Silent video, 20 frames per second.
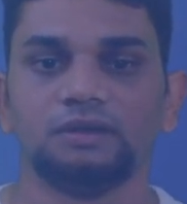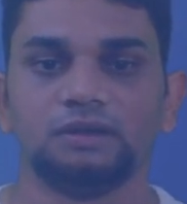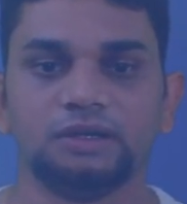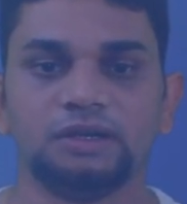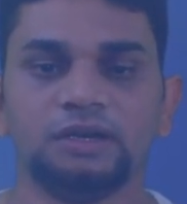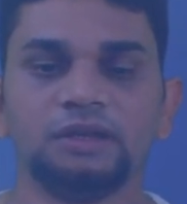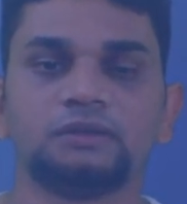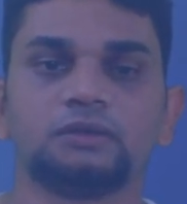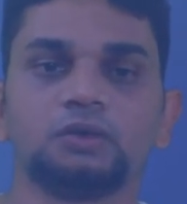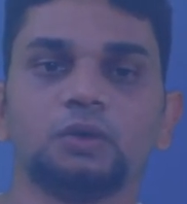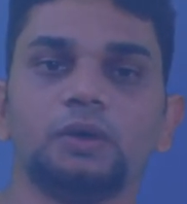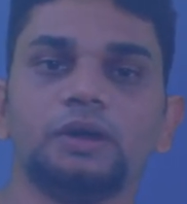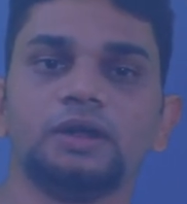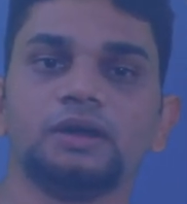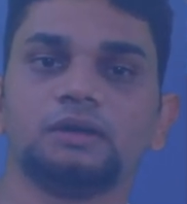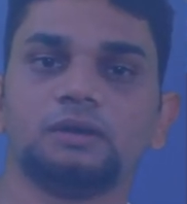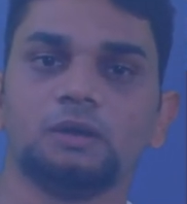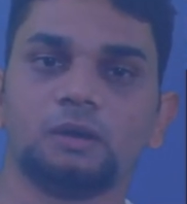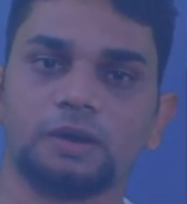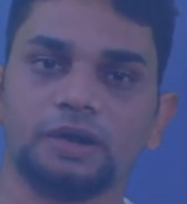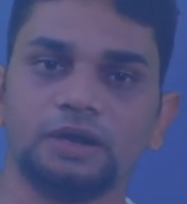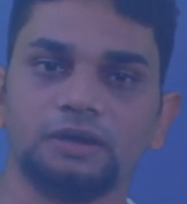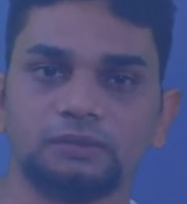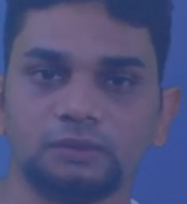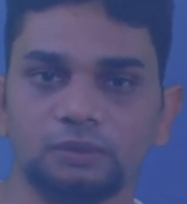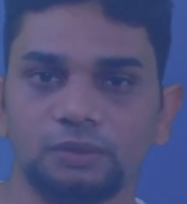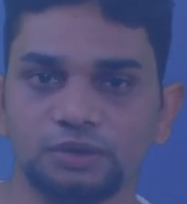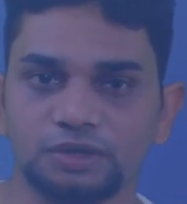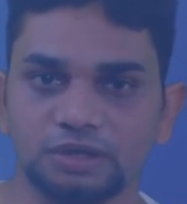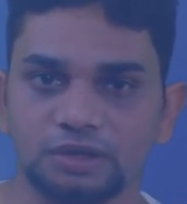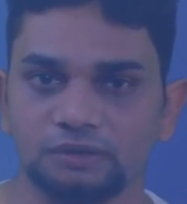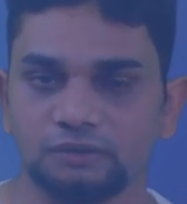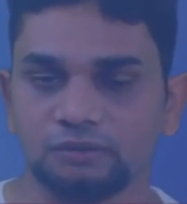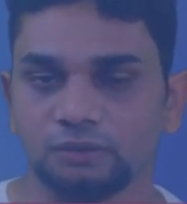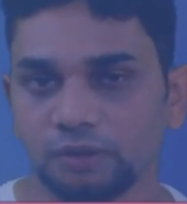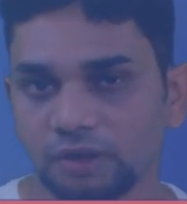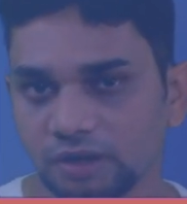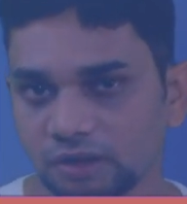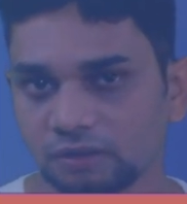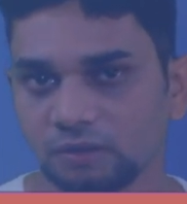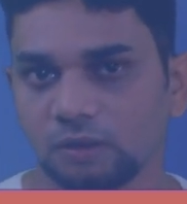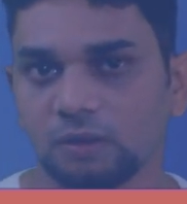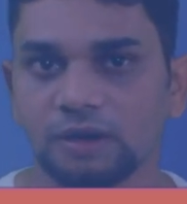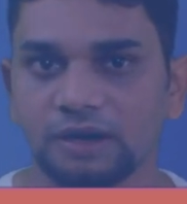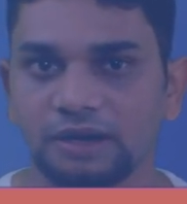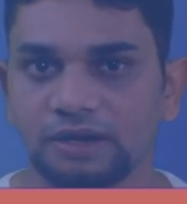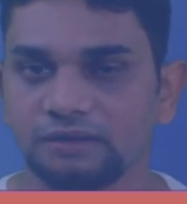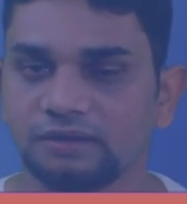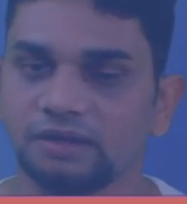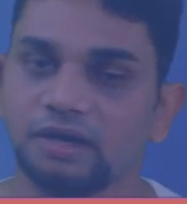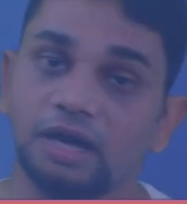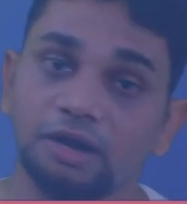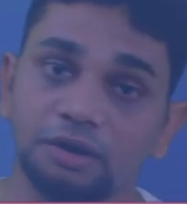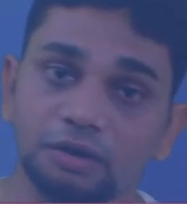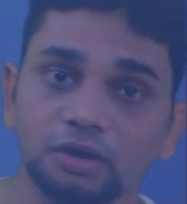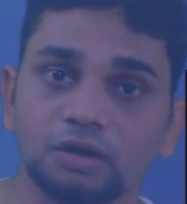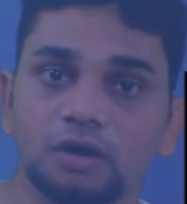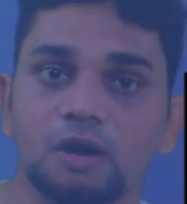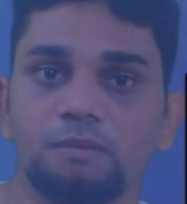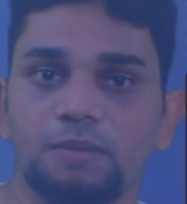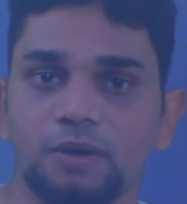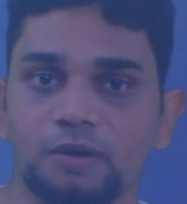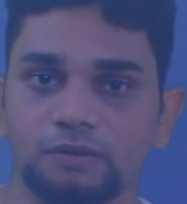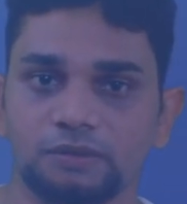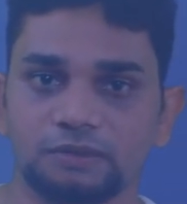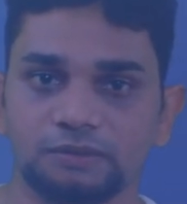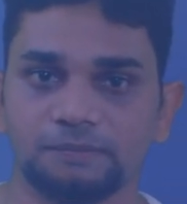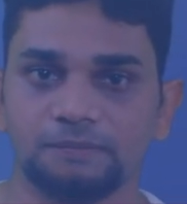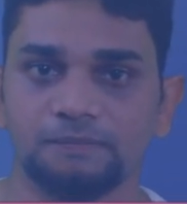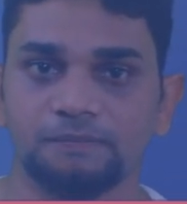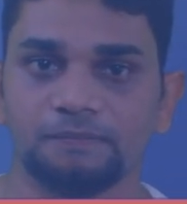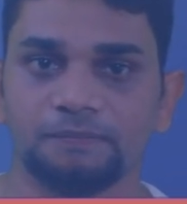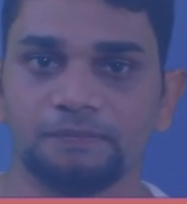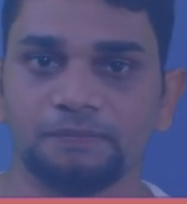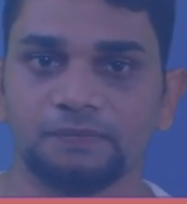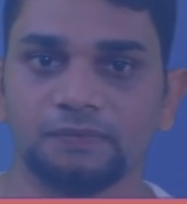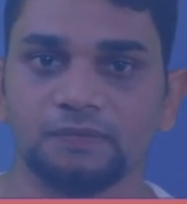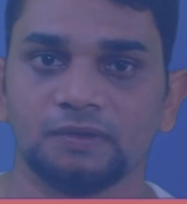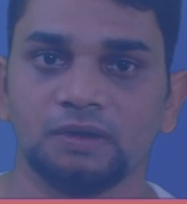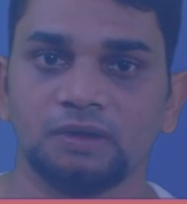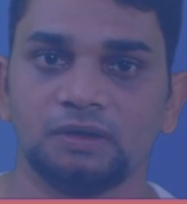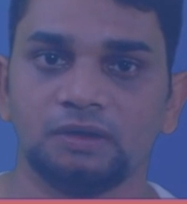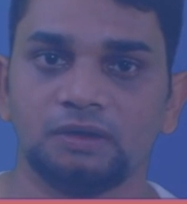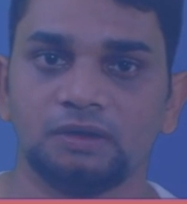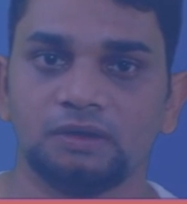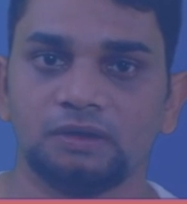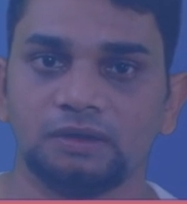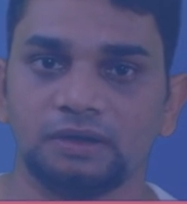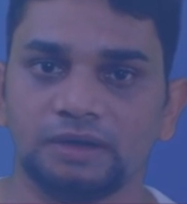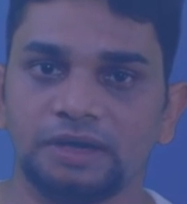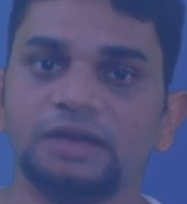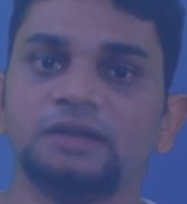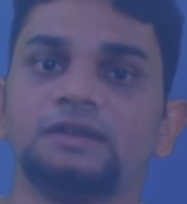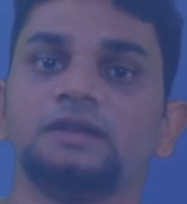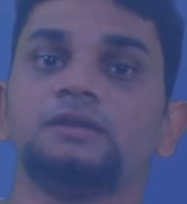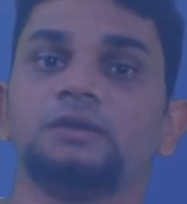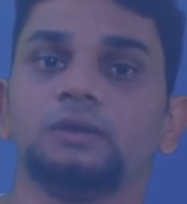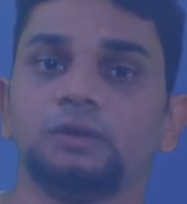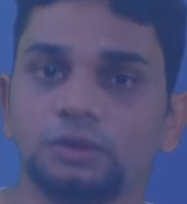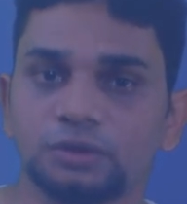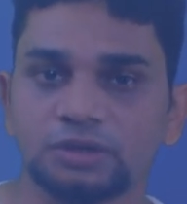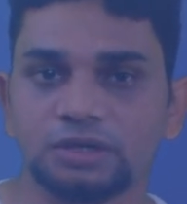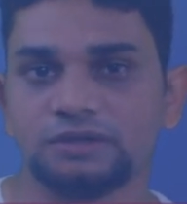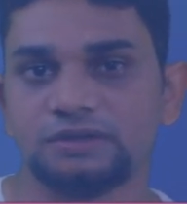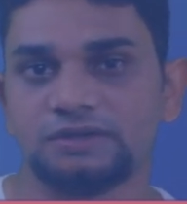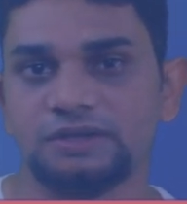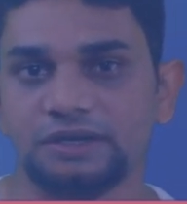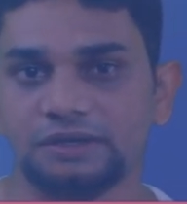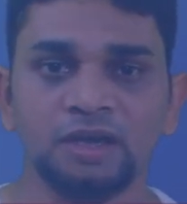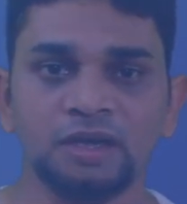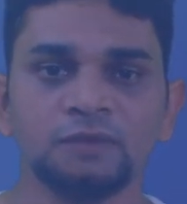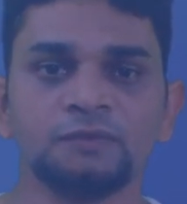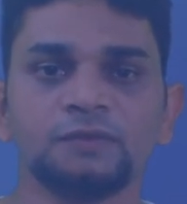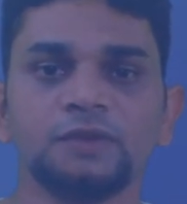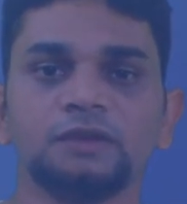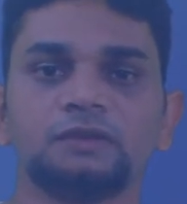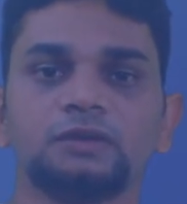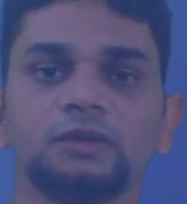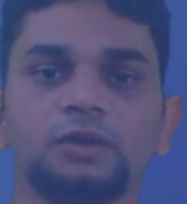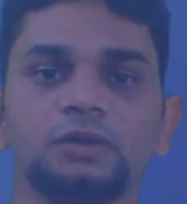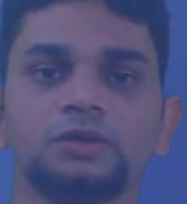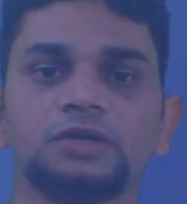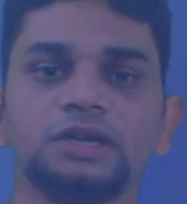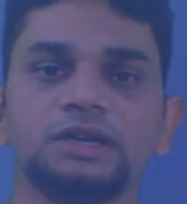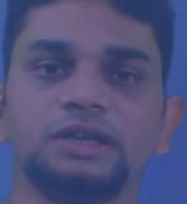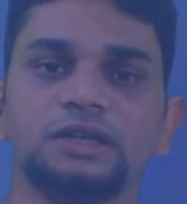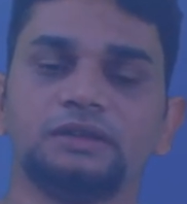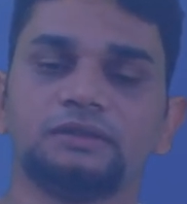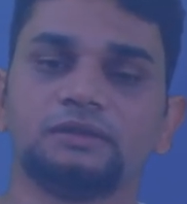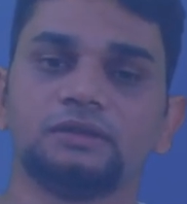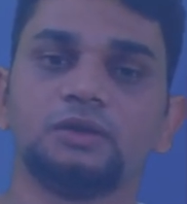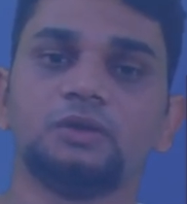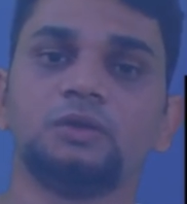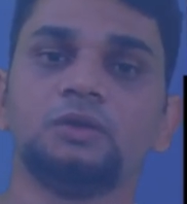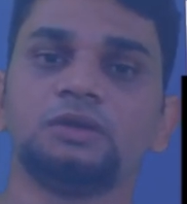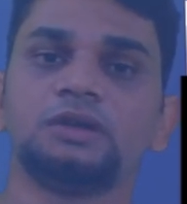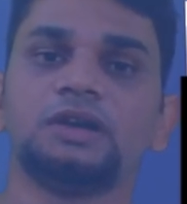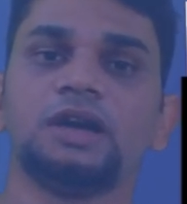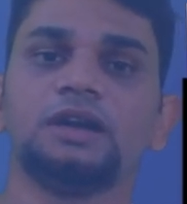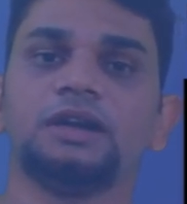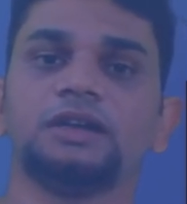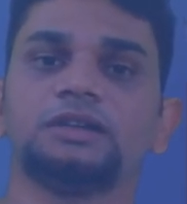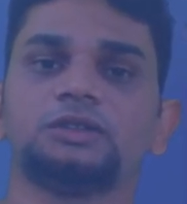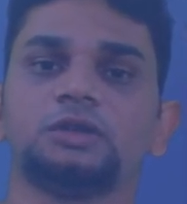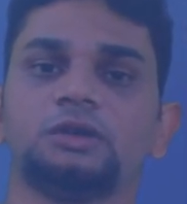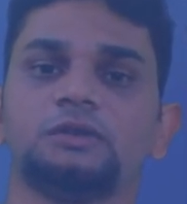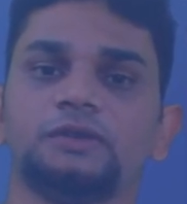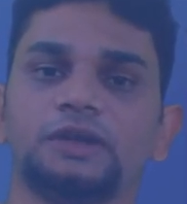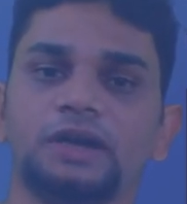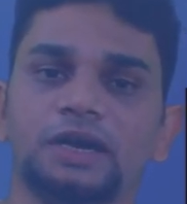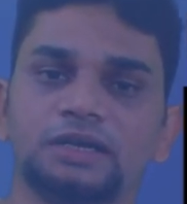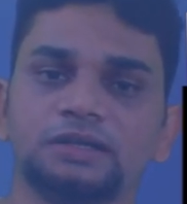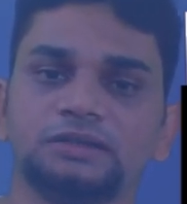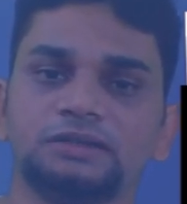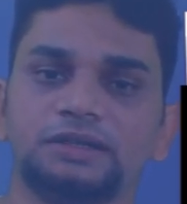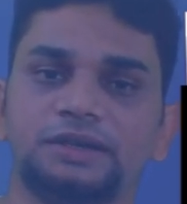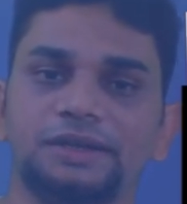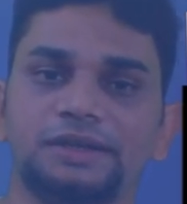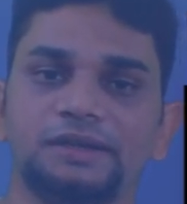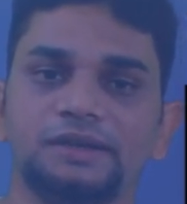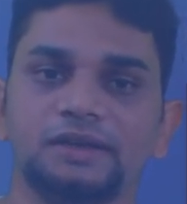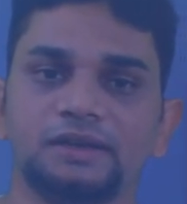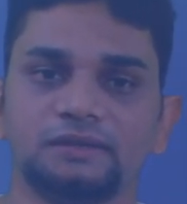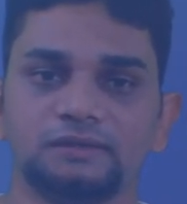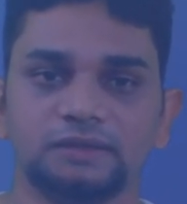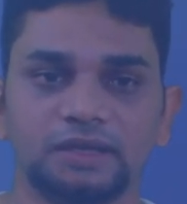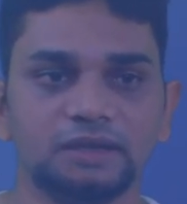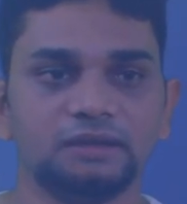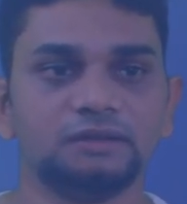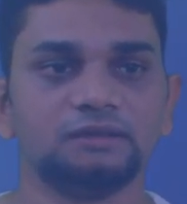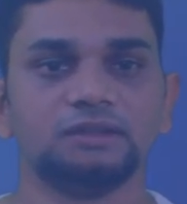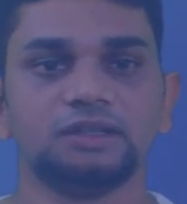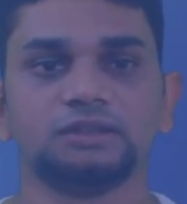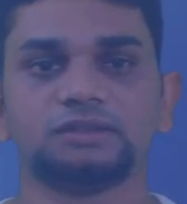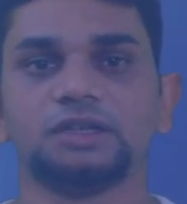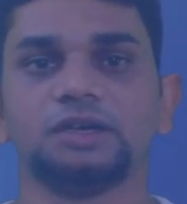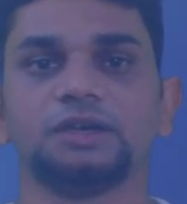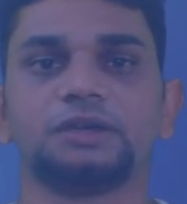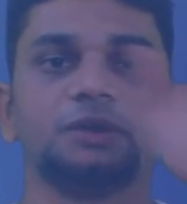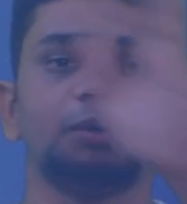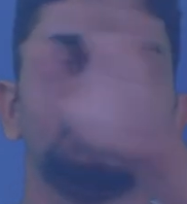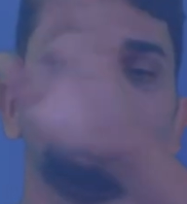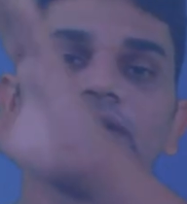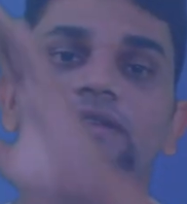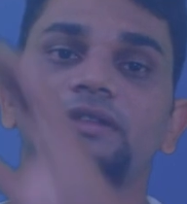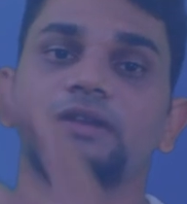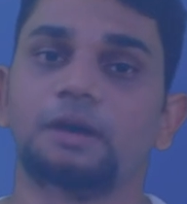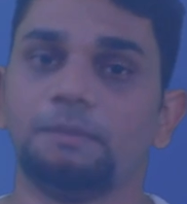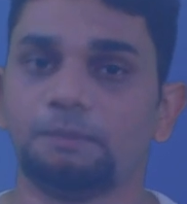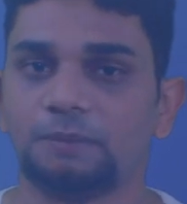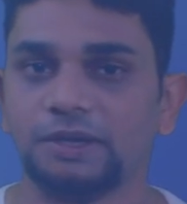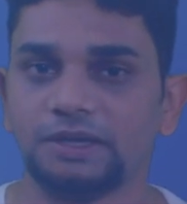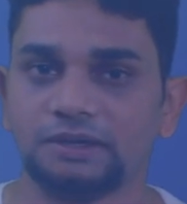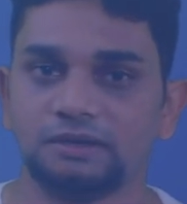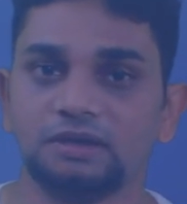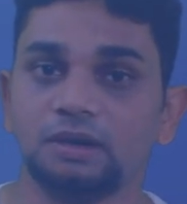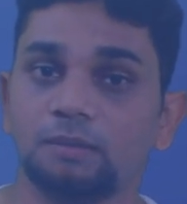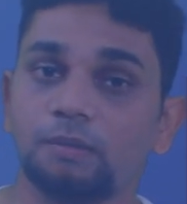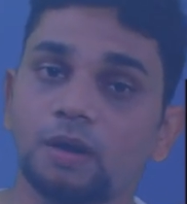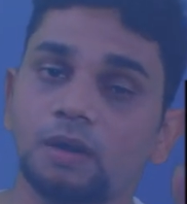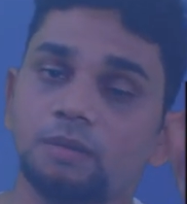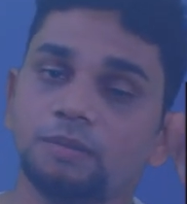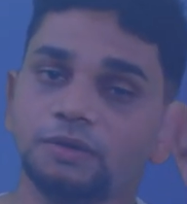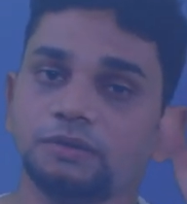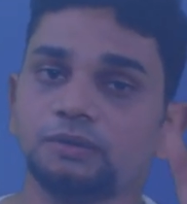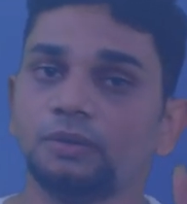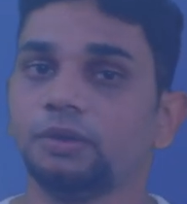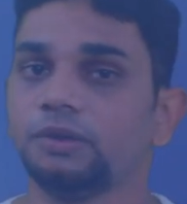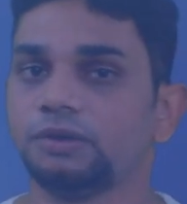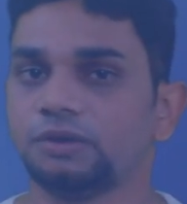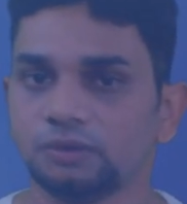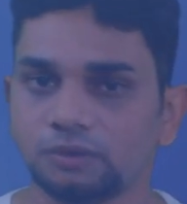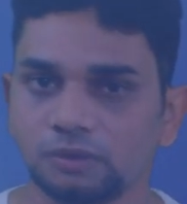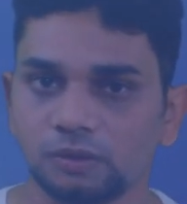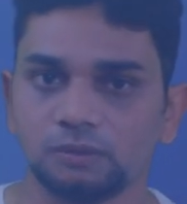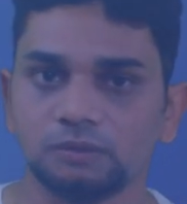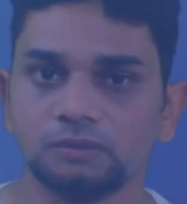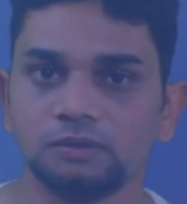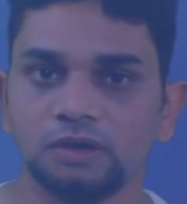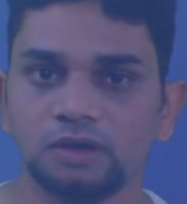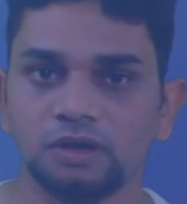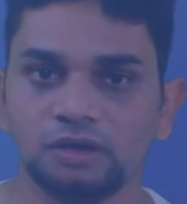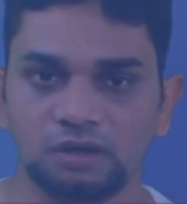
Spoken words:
It is sodium chloride solution. Sodium chloride is an ionic compound. It is a solution state. If the solution is good conductor of electricity, then the circuit is complete. The bulb is going to glow.